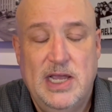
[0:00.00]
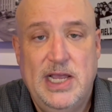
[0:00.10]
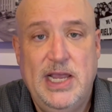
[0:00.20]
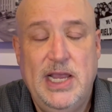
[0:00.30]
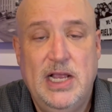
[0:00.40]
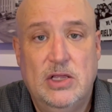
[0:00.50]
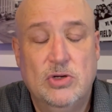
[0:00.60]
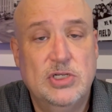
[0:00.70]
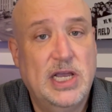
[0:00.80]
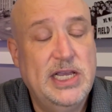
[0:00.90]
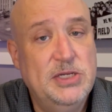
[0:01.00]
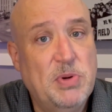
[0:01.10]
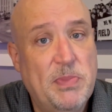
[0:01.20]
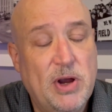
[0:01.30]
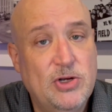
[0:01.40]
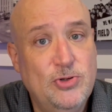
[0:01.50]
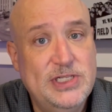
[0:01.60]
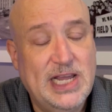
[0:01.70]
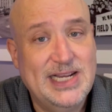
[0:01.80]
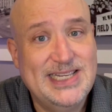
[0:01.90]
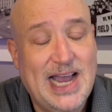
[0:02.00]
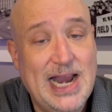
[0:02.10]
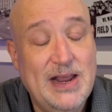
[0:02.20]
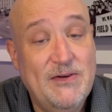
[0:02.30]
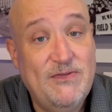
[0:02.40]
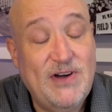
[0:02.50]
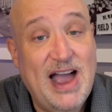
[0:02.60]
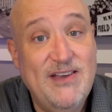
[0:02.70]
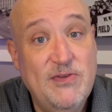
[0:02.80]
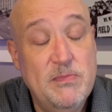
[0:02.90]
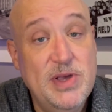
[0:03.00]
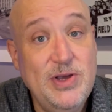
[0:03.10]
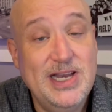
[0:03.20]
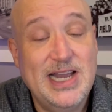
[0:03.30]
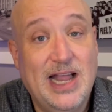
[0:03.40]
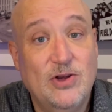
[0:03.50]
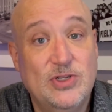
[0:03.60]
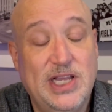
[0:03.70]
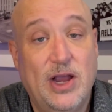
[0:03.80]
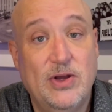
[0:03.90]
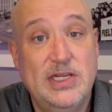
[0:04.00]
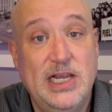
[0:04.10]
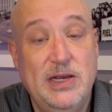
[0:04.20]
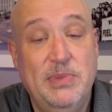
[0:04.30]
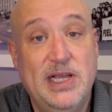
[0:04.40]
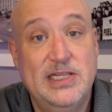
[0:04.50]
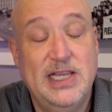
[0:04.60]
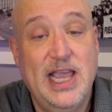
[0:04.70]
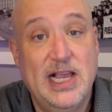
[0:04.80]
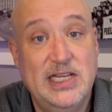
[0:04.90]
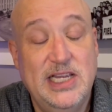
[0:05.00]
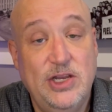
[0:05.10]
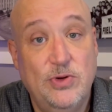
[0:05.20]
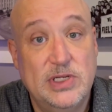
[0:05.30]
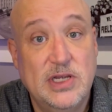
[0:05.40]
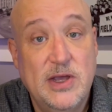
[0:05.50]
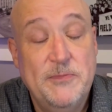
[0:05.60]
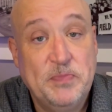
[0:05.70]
He looks like he's prepared to set aside $5 million guaranteed because he can't continue his